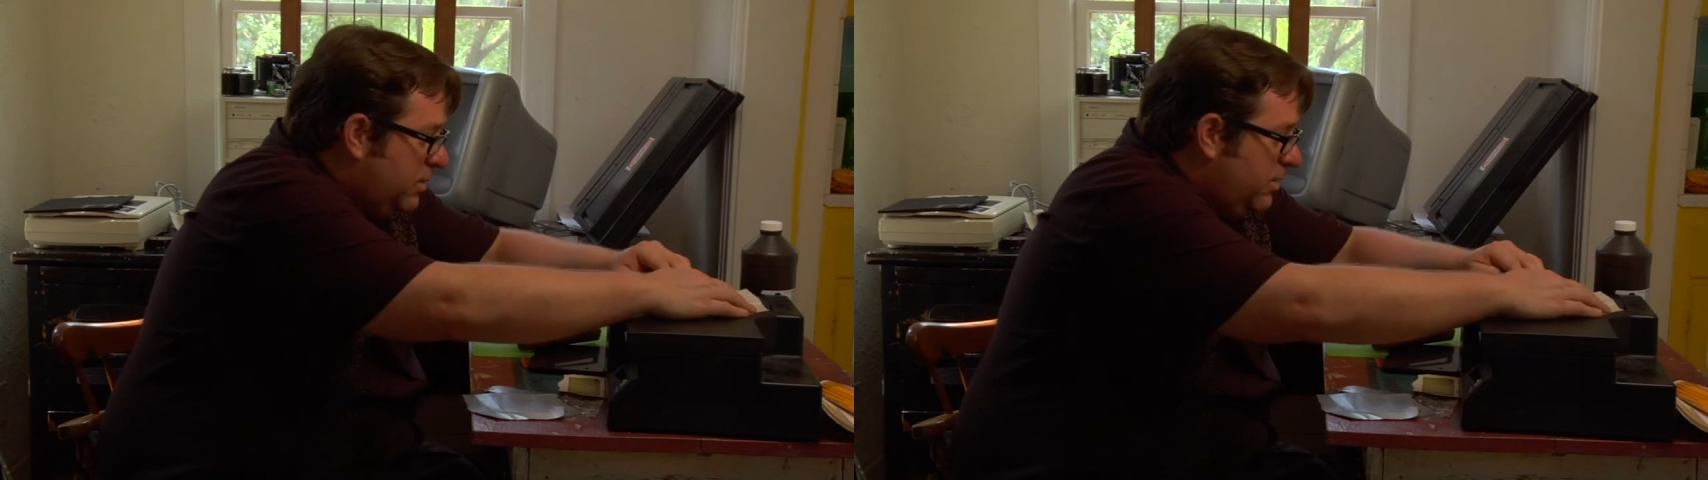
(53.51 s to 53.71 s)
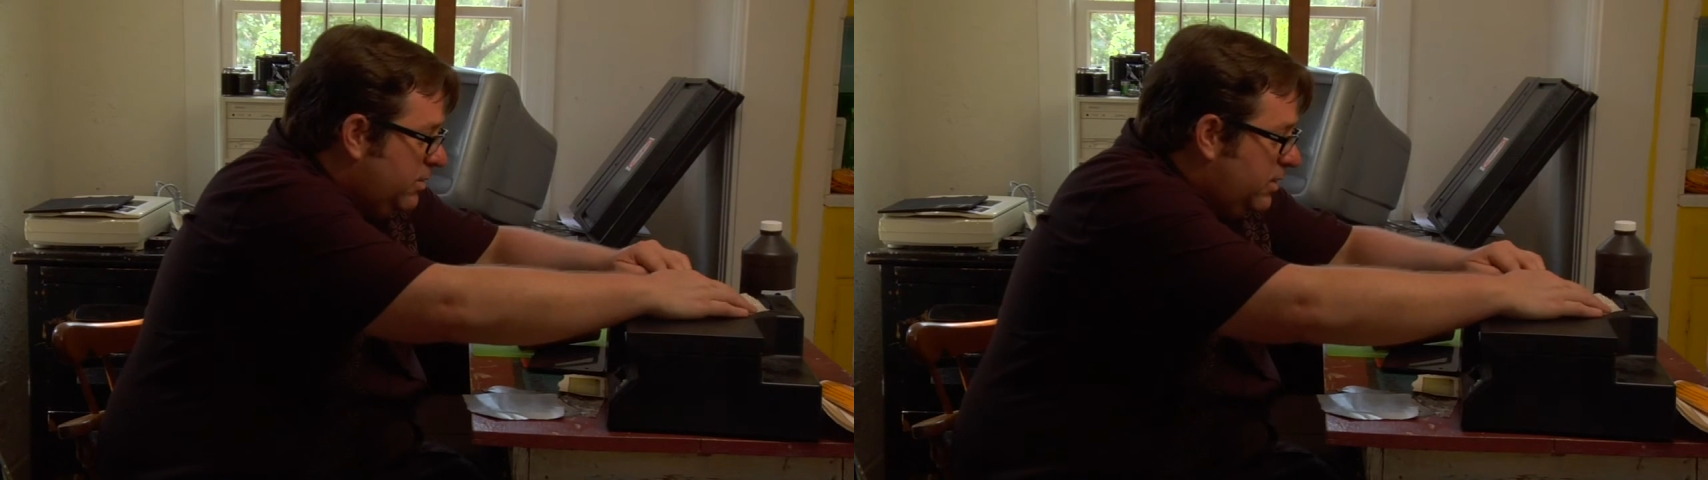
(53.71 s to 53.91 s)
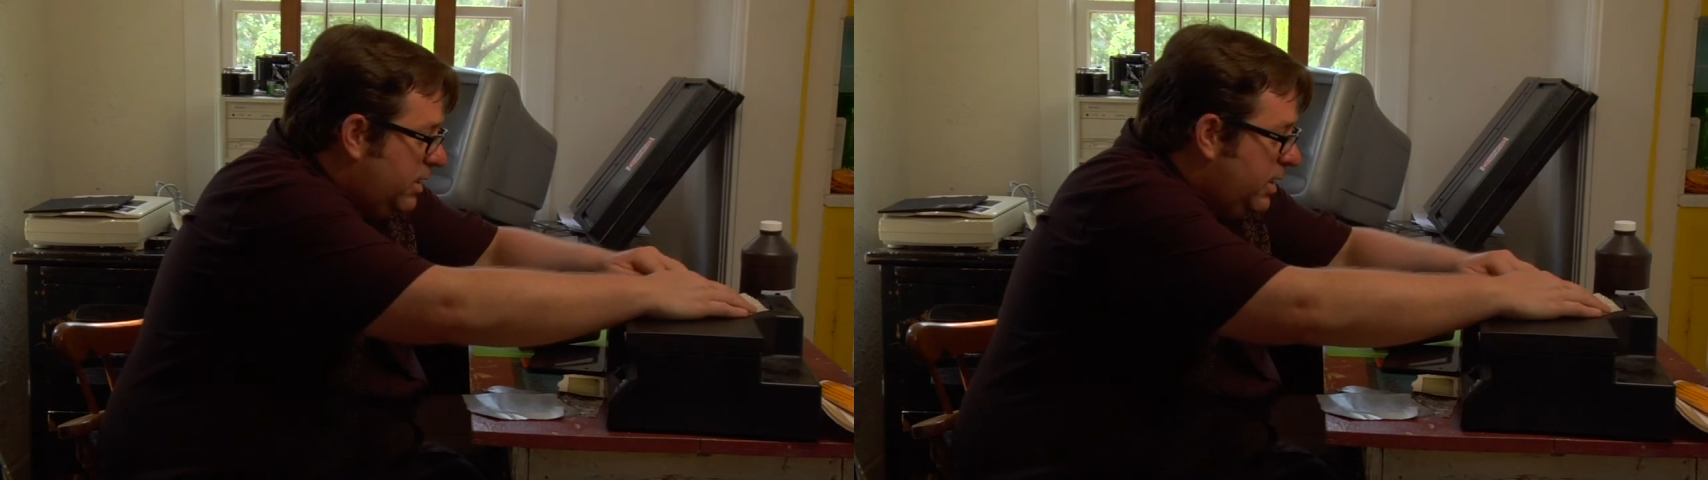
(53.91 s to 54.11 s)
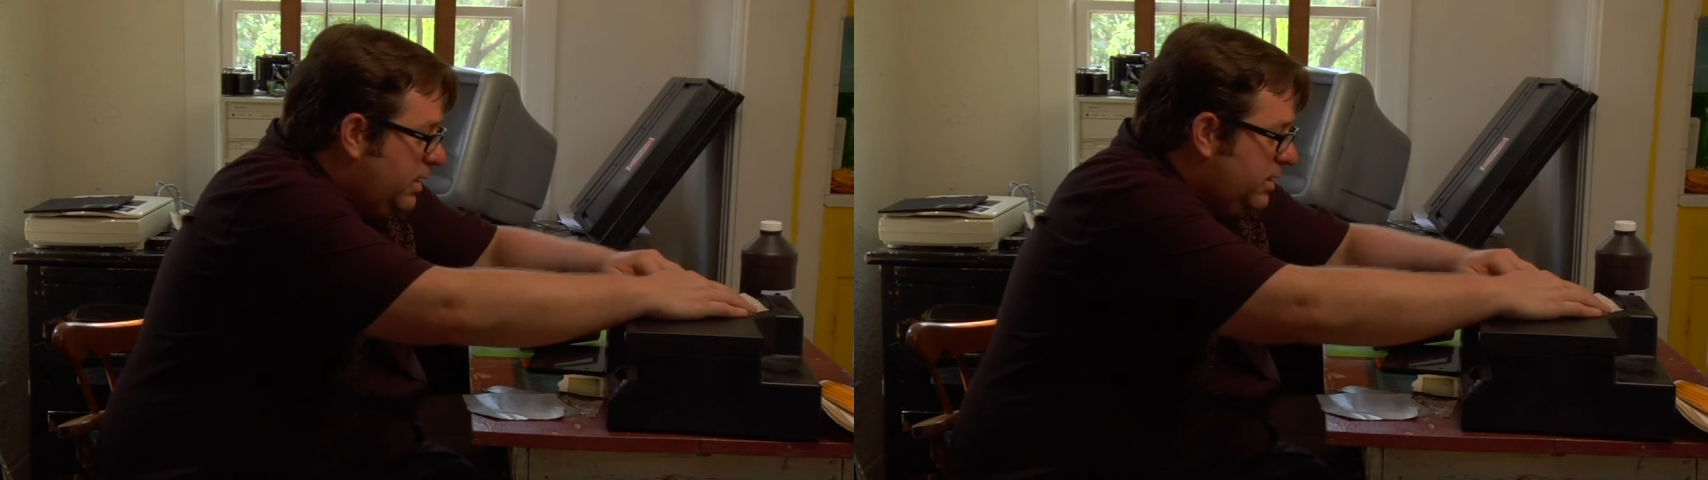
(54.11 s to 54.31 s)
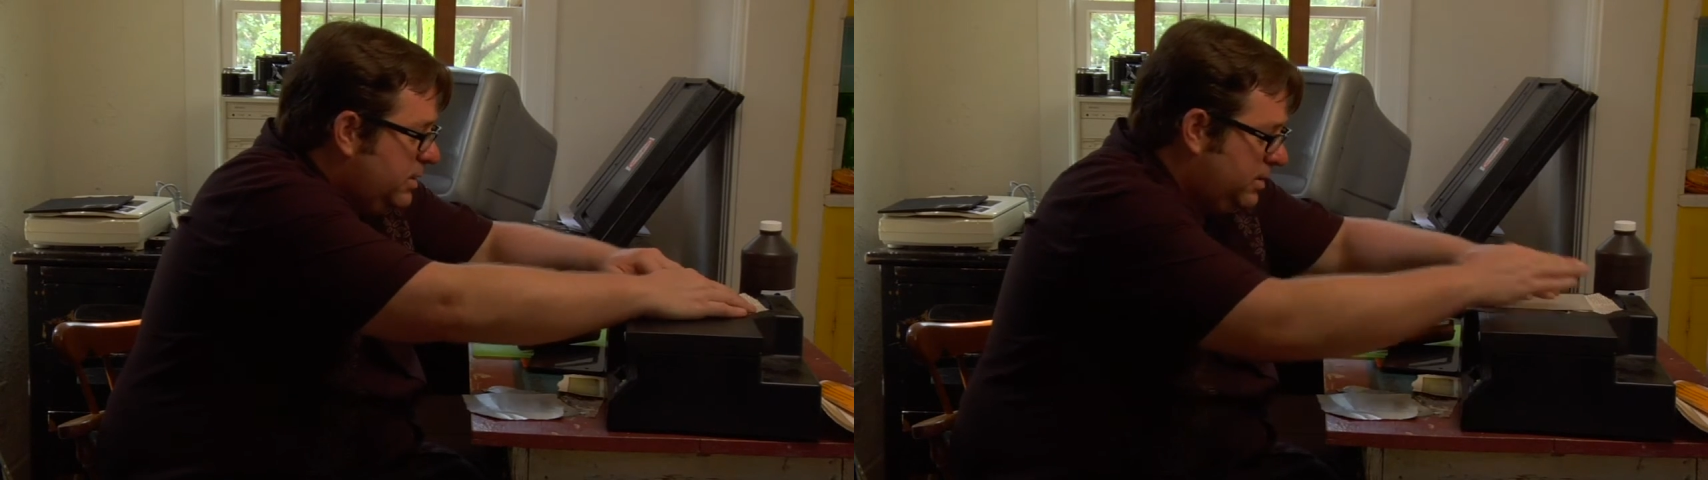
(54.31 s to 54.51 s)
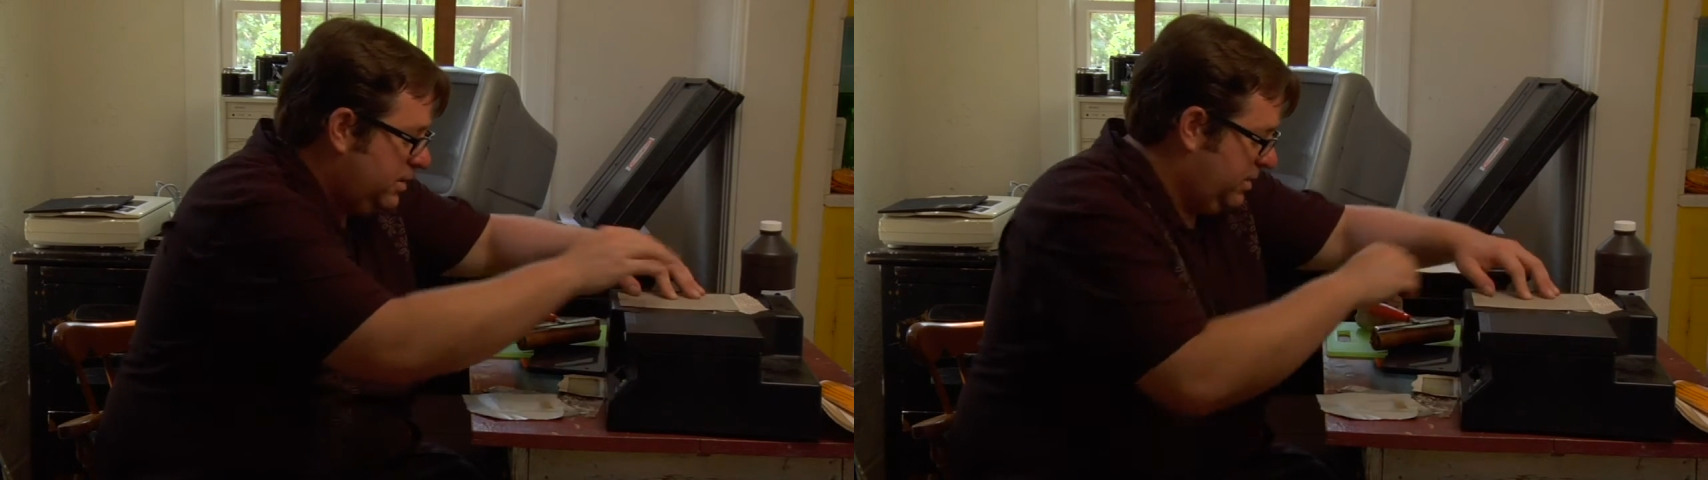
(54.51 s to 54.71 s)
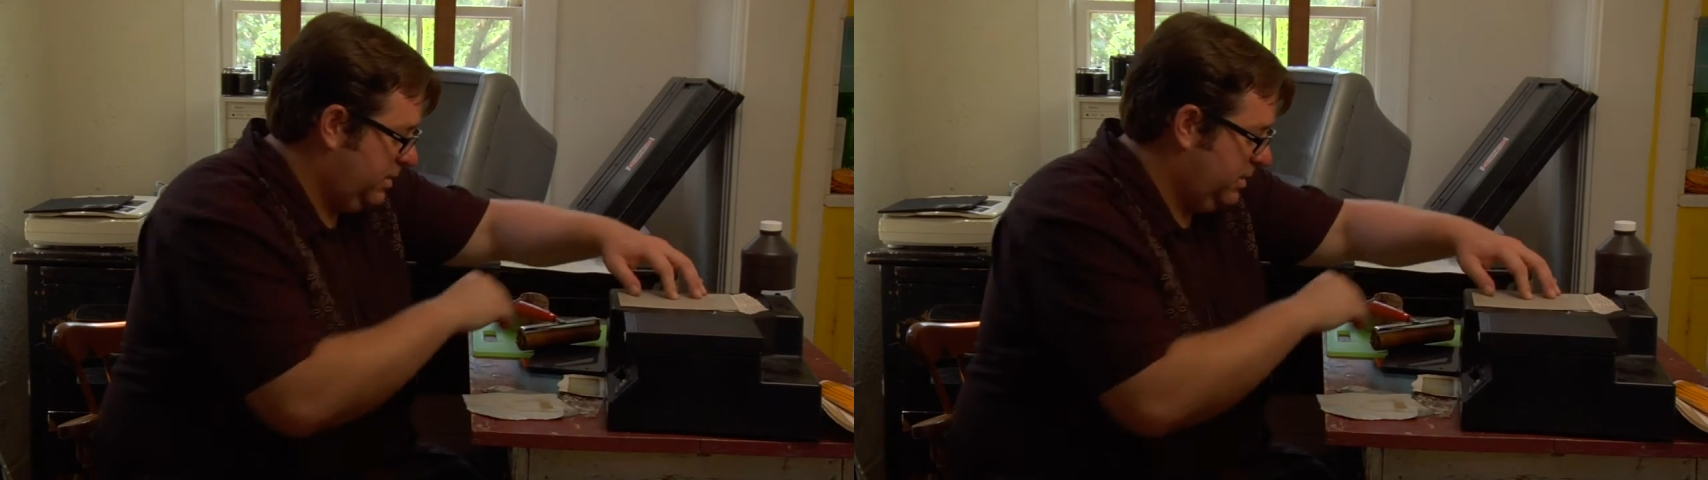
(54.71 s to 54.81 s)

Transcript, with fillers: these little kids.